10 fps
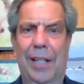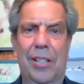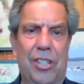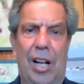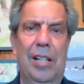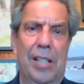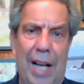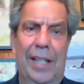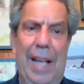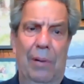we had in Sha
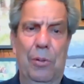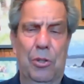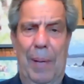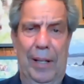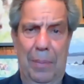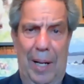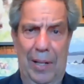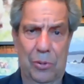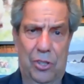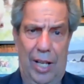Na Na. Now I was making
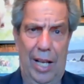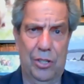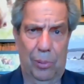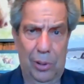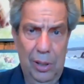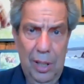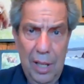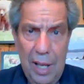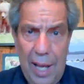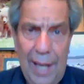my own schedule
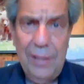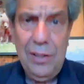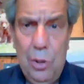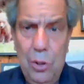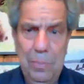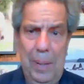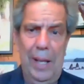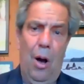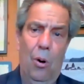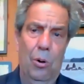and could
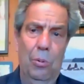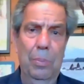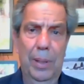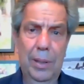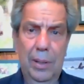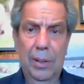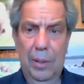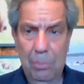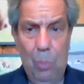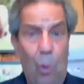be home
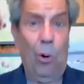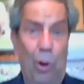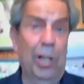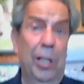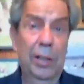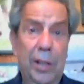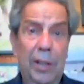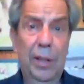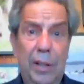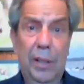more,
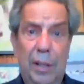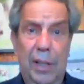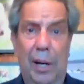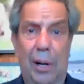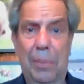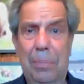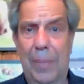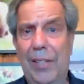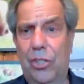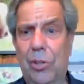
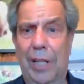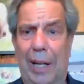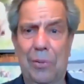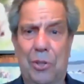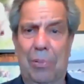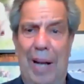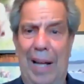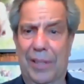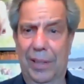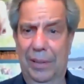and made sure that I was
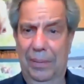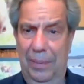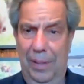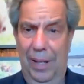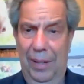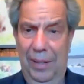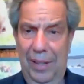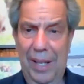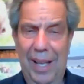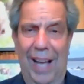around to...
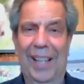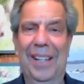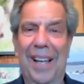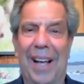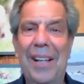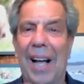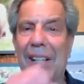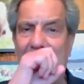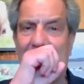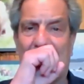
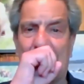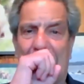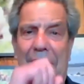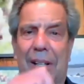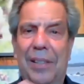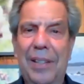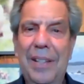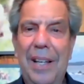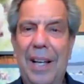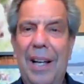I could never be
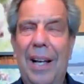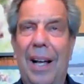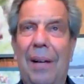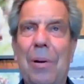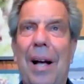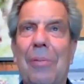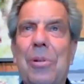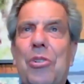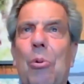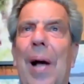
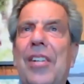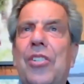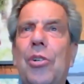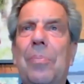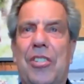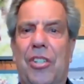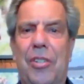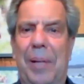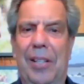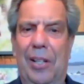I was away too
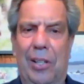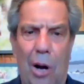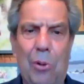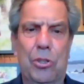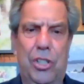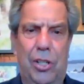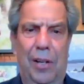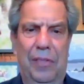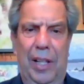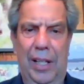much to be the coach
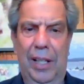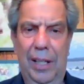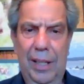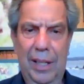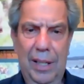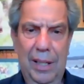of the